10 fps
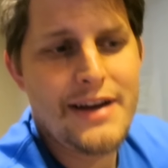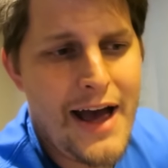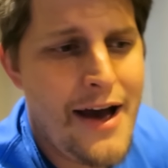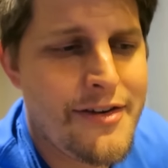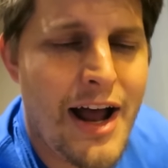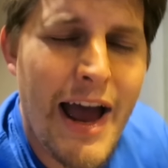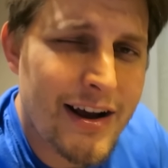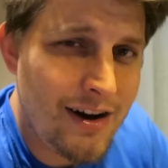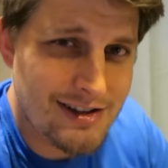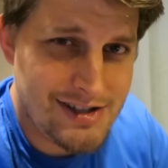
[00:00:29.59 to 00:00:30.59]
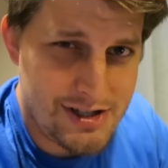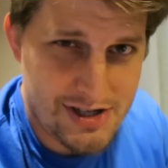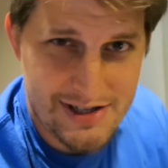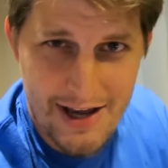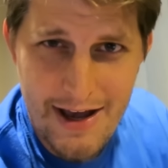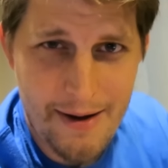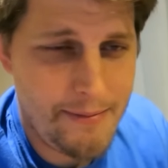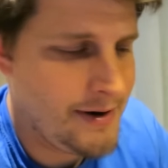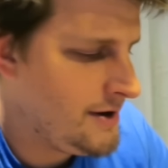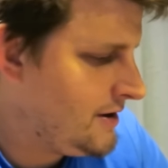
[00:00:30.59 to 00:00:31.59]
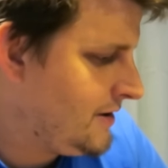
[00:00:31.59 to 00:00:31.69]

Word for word: to have an icon such as him